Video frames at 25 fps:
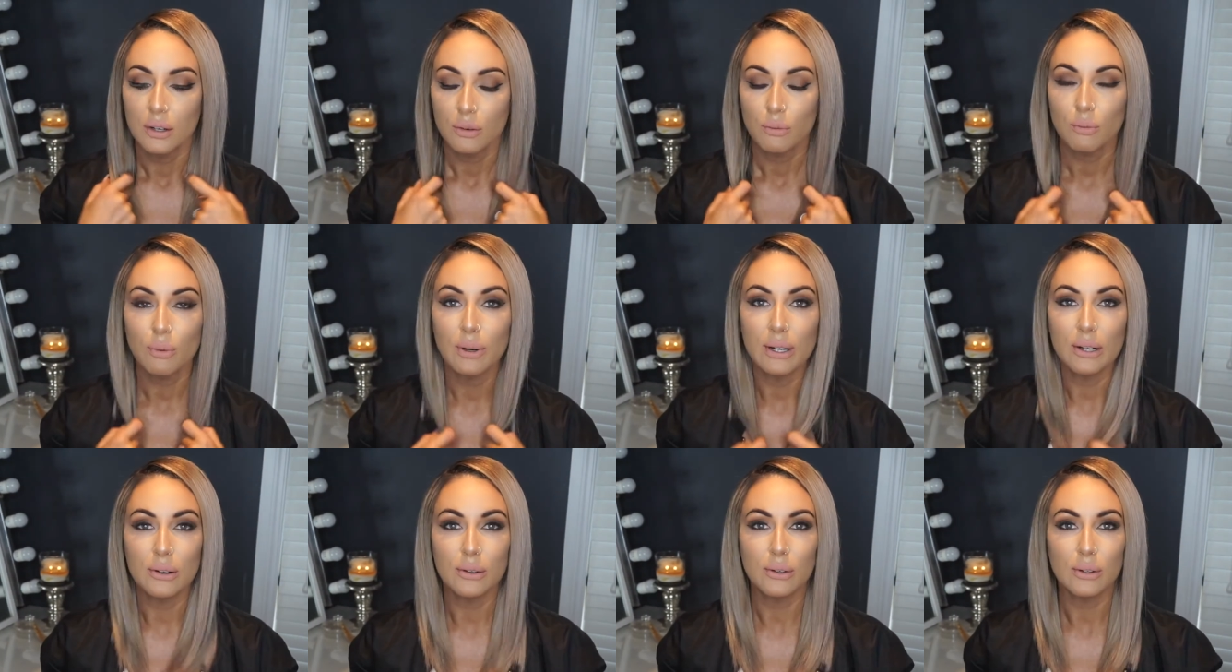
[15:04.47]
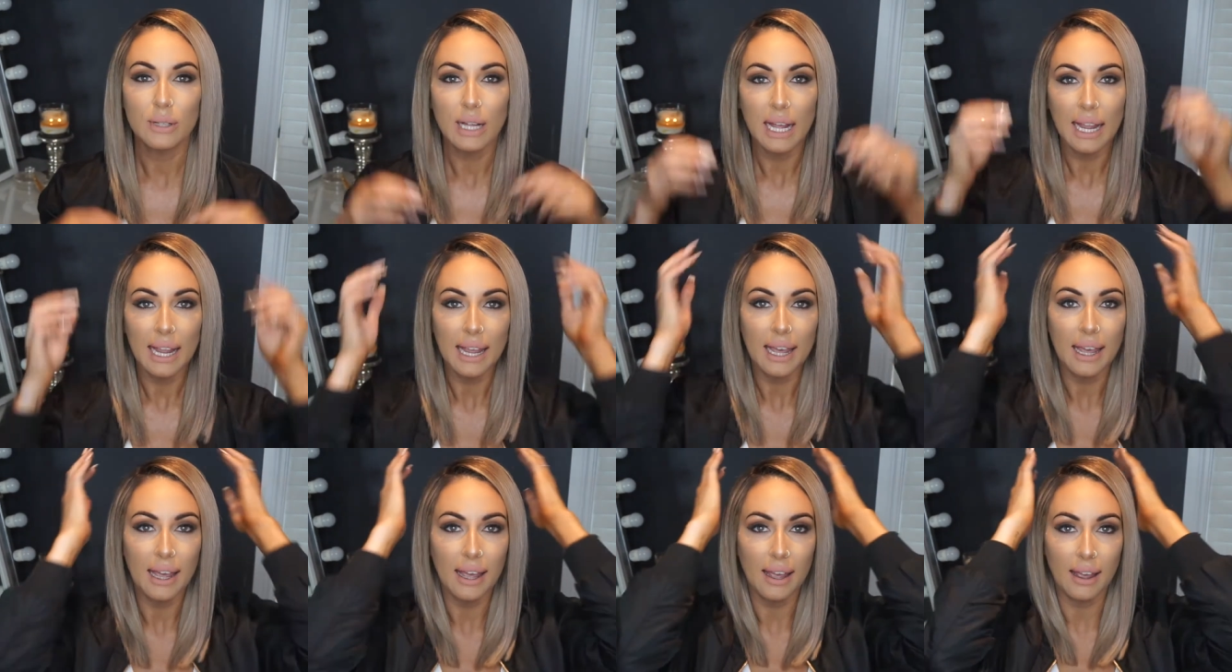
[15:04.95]
real
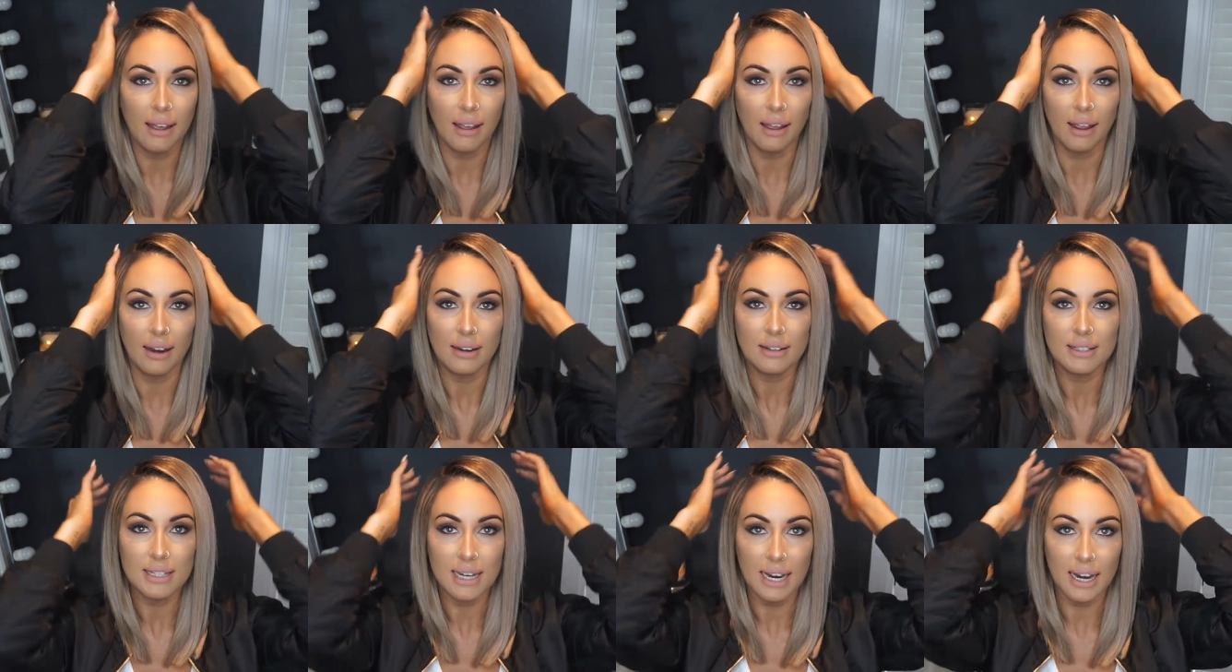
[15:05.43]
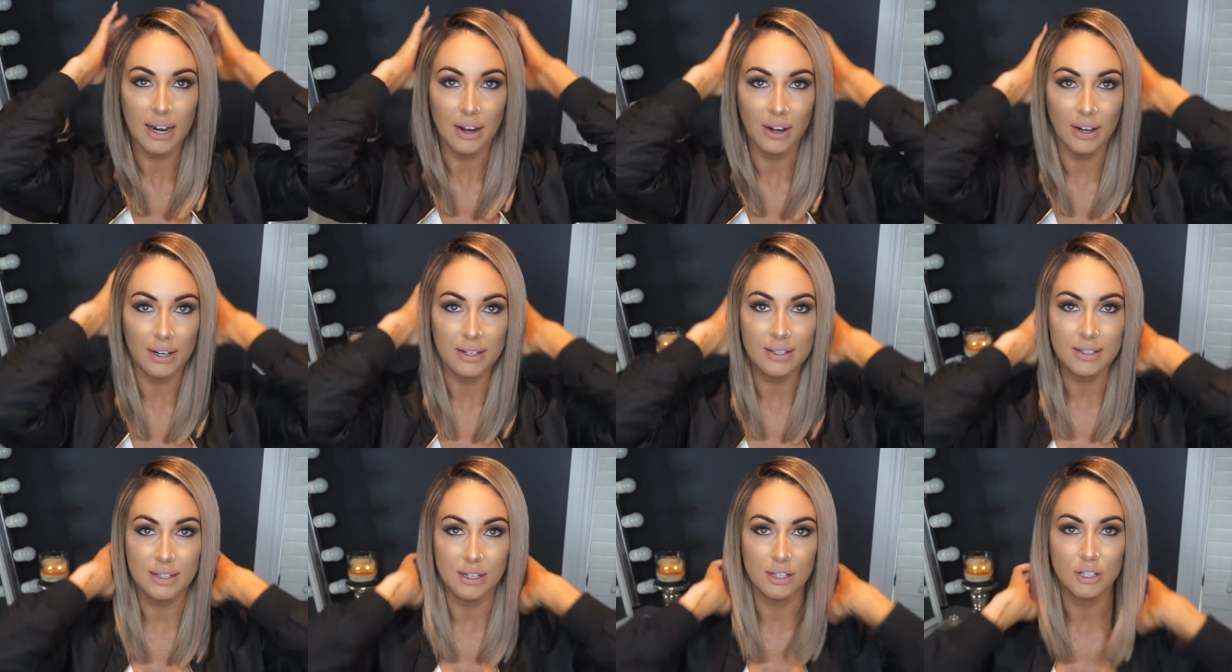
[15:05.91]
hair and hair
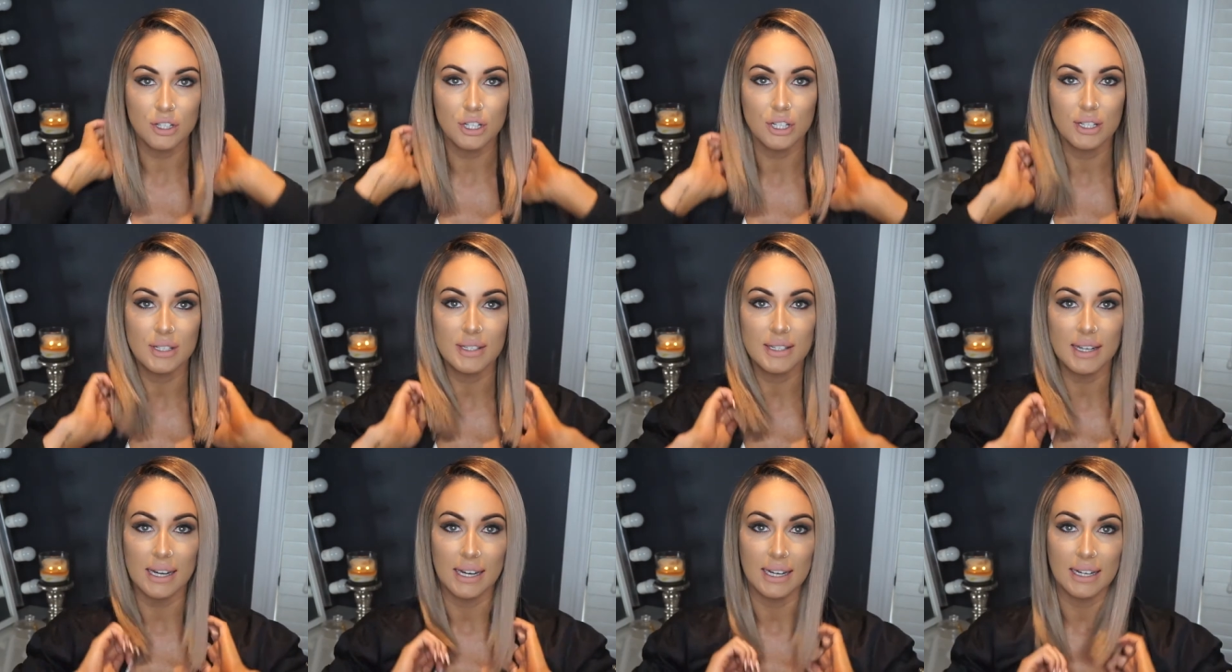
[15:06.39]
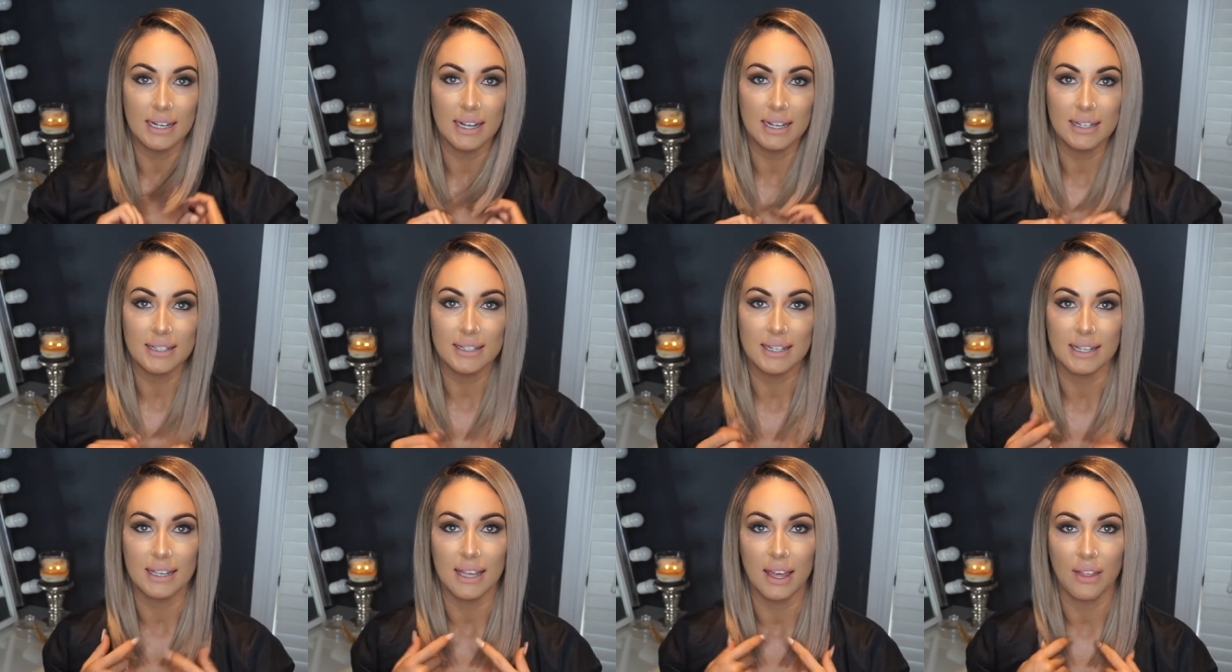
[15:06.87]
extensions in
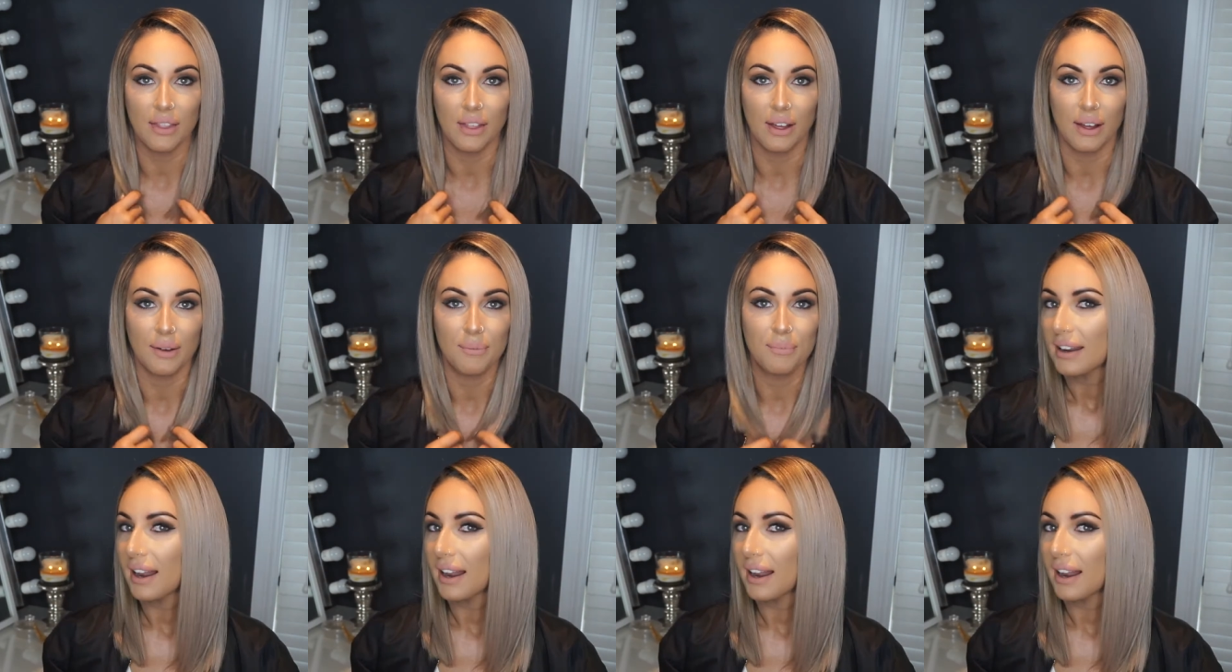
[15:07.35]
together.